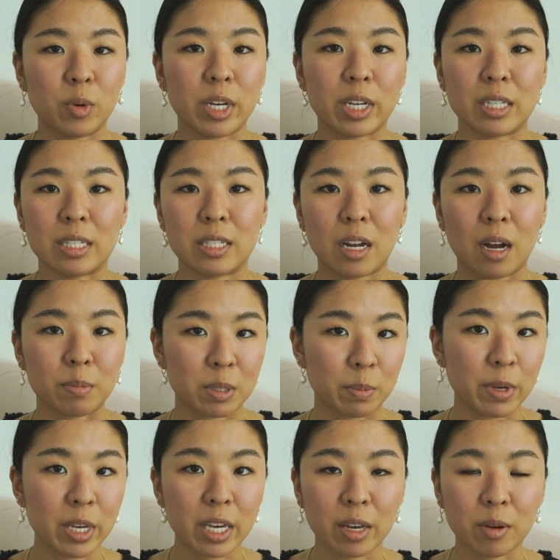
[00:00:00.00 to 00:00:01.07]
We can stop
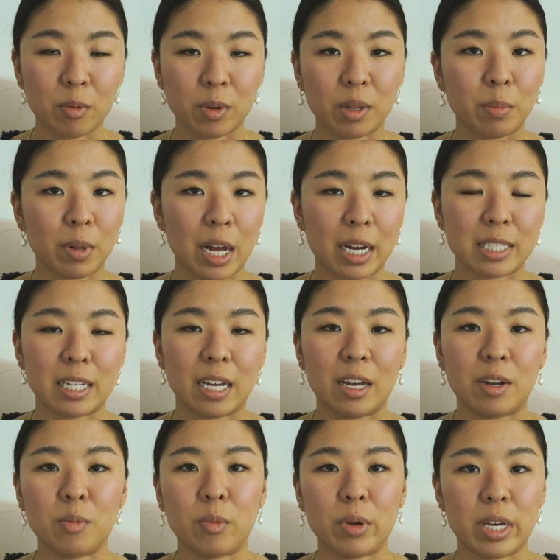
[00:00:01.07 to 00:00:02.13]
speaking with the Black
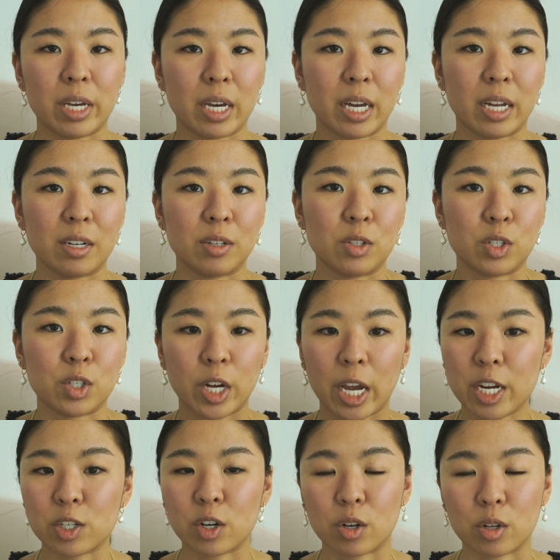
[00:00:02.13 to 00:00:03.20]
scent, we can
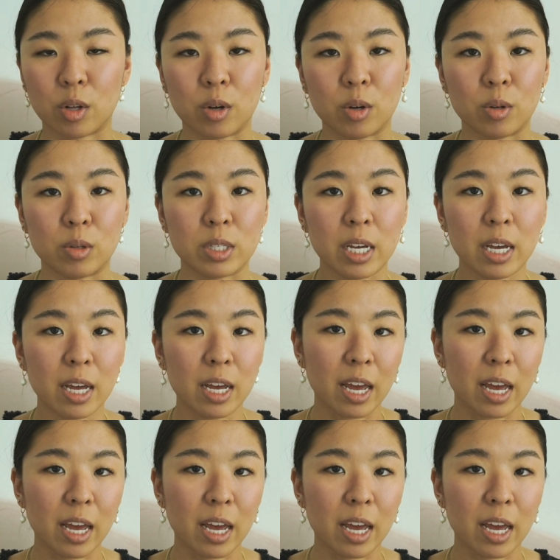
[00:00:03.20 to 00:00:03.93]
change our clothes,